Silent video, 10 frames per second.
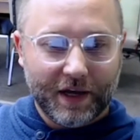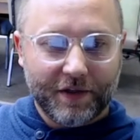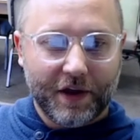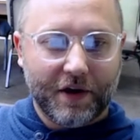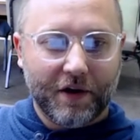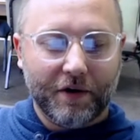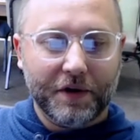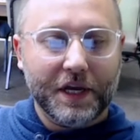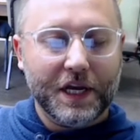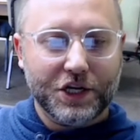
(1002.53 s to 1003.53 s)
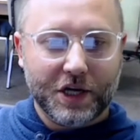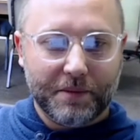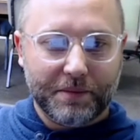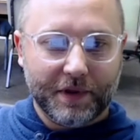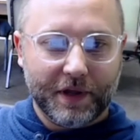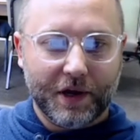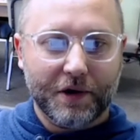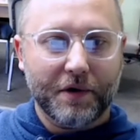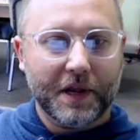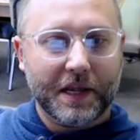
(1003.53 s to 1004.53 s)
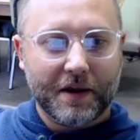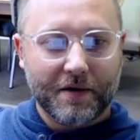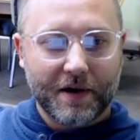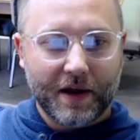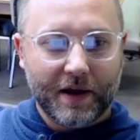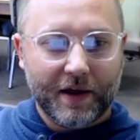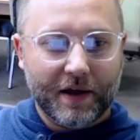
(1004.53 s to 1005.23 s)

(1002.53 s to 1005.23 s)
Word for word: They call to Egypt, they go to Assyria.